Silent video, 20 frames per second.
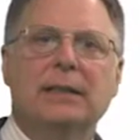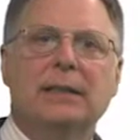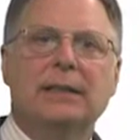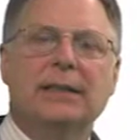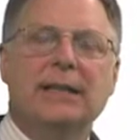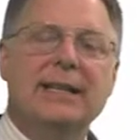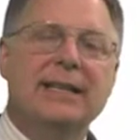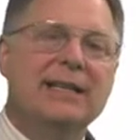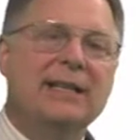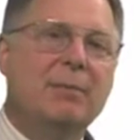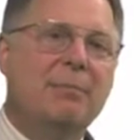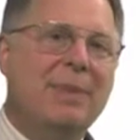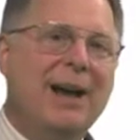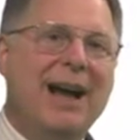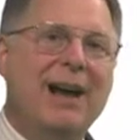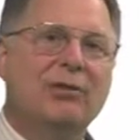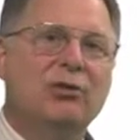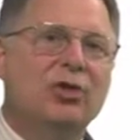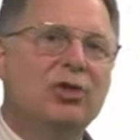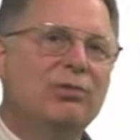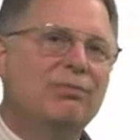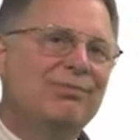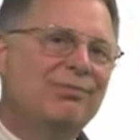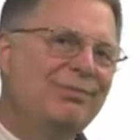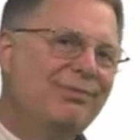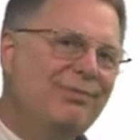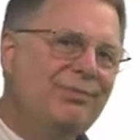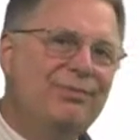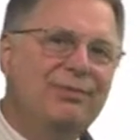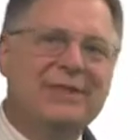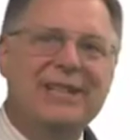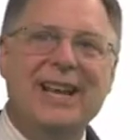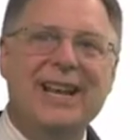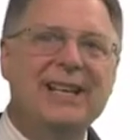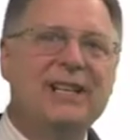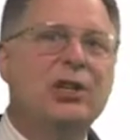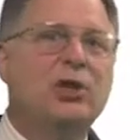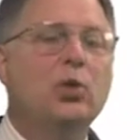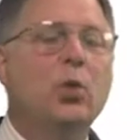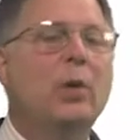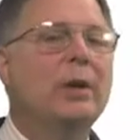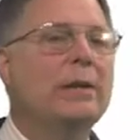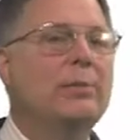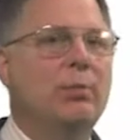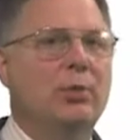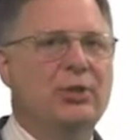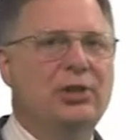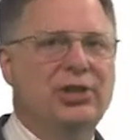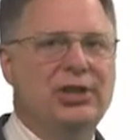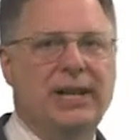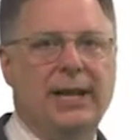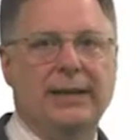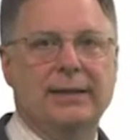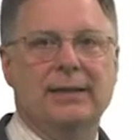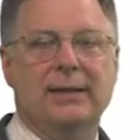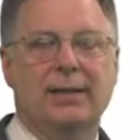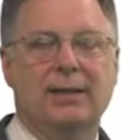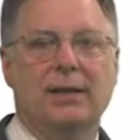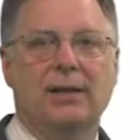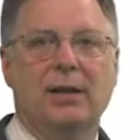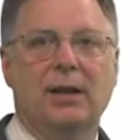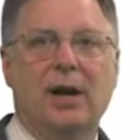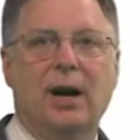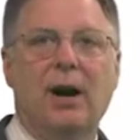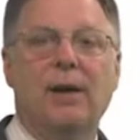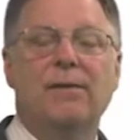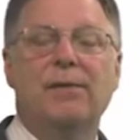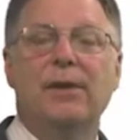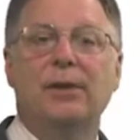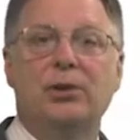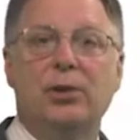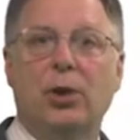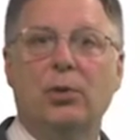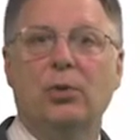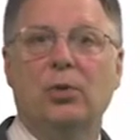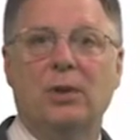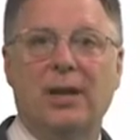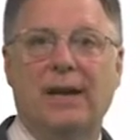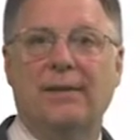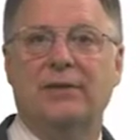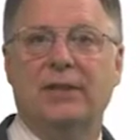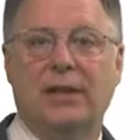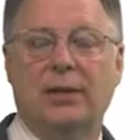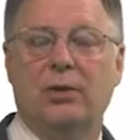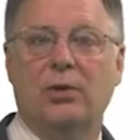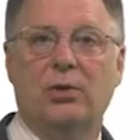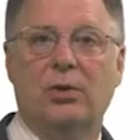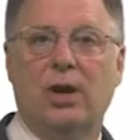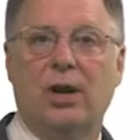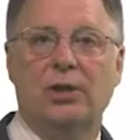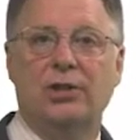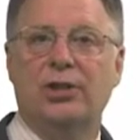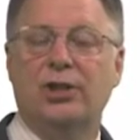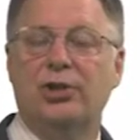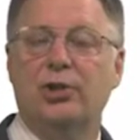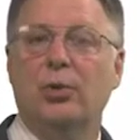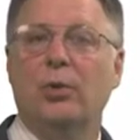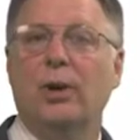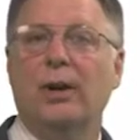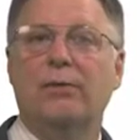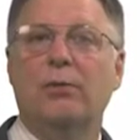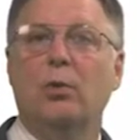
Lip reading: is about 10 to 20% of the total life cycle cost that you'll ever